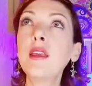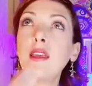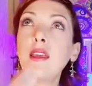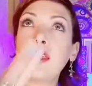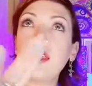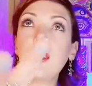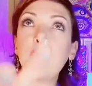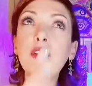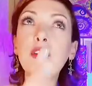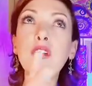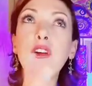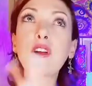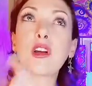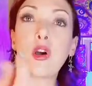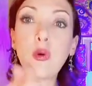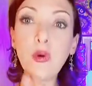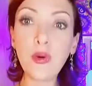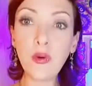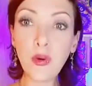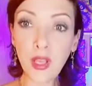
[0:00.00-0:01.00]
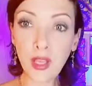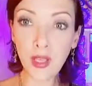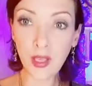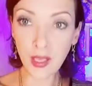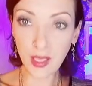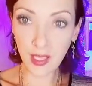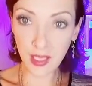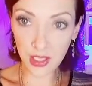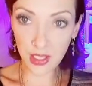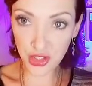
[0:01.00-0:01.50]
either go
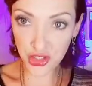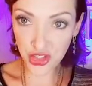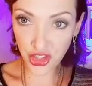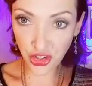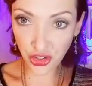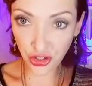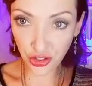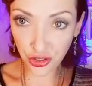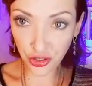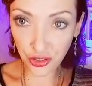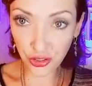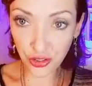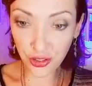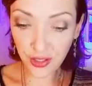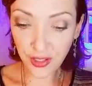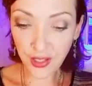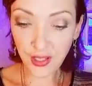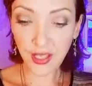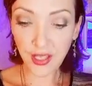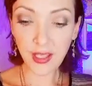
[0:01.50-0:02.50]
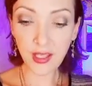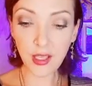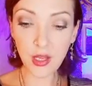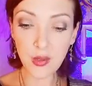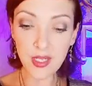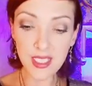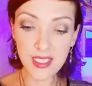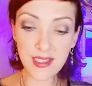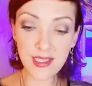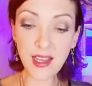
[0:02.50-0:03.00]
internal, go
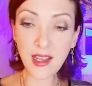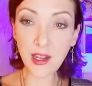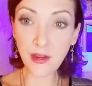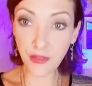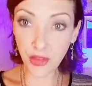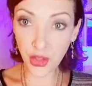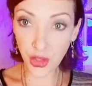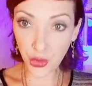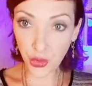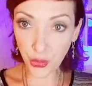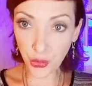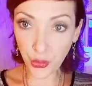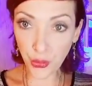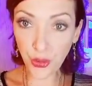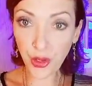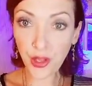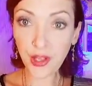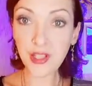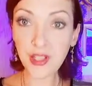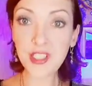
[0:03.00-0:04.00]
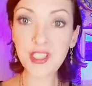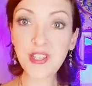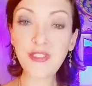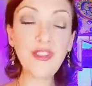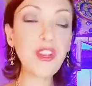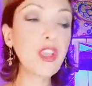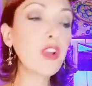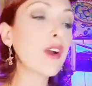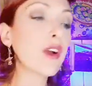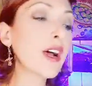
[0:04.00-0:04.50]
inside of you to
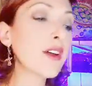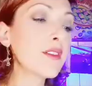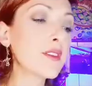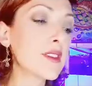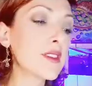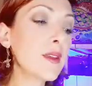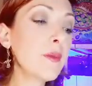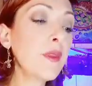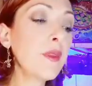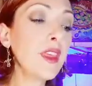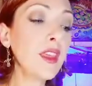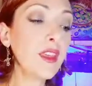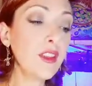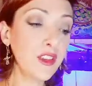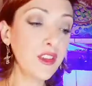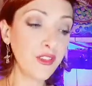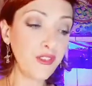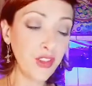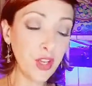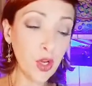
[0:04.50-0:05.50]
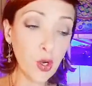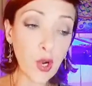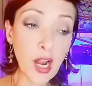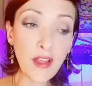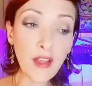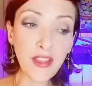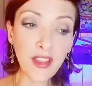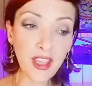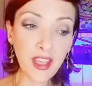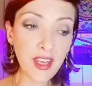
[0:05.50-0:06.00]
figure out something, to figure out
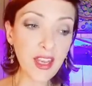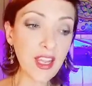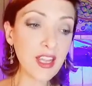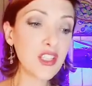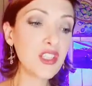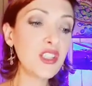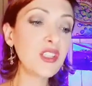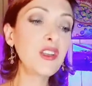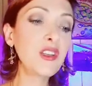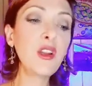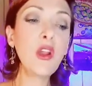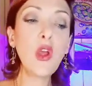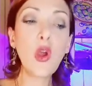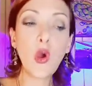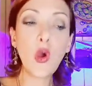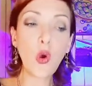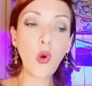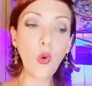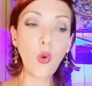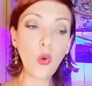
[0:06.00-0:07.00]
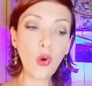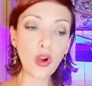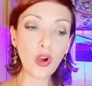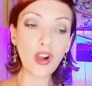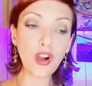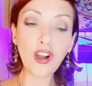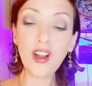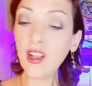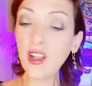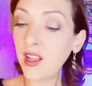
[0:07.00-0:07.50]
the connection,
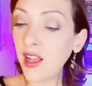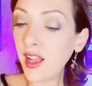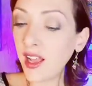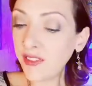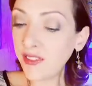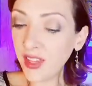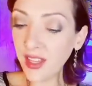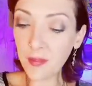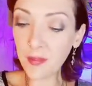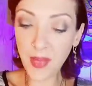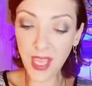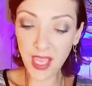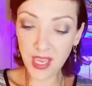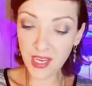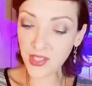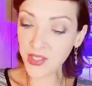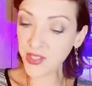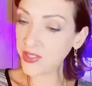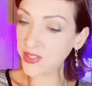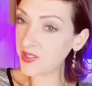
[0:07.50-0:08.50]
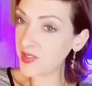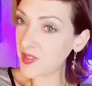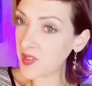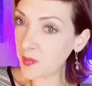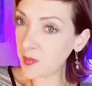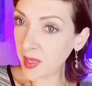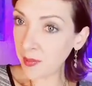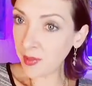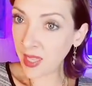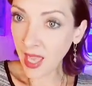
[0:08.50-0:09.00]
or I feel like patience,
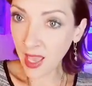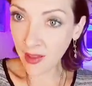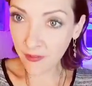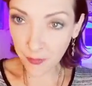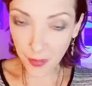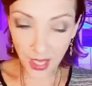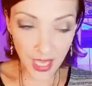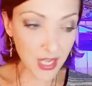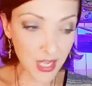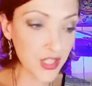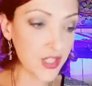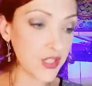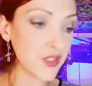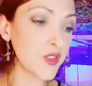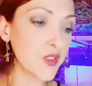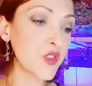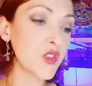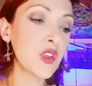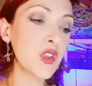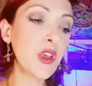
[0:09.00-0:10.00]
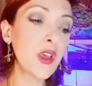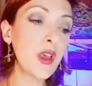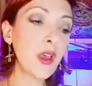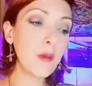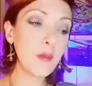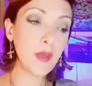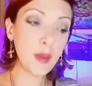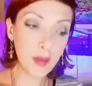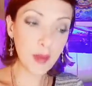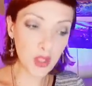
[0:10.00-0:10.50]
maybe have patience.
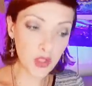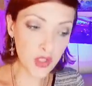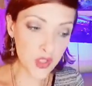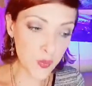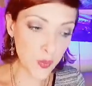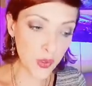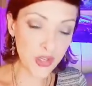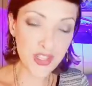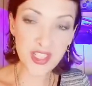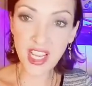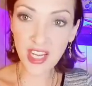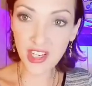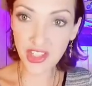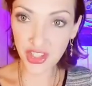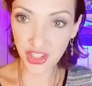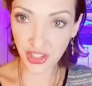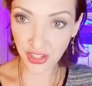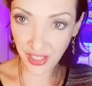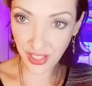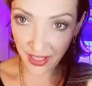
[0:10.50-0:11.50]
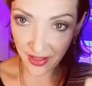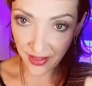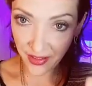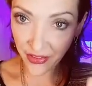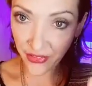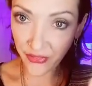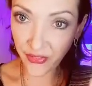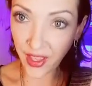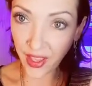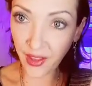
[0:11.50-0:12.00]
Maybe there's protection in
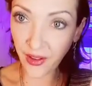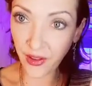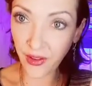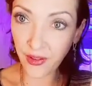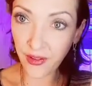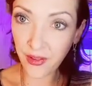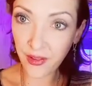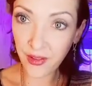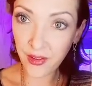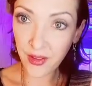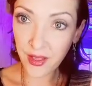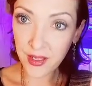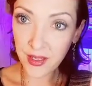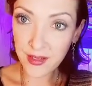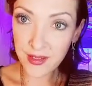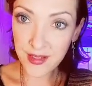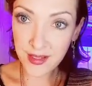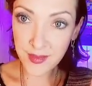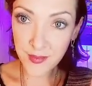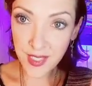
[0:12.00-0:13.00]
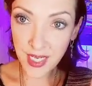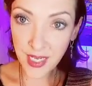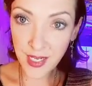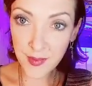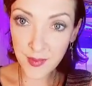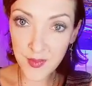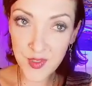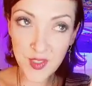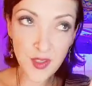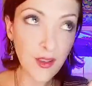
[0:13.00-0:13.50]
this veil.
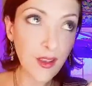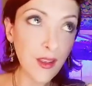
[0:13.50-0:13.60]
Sometimes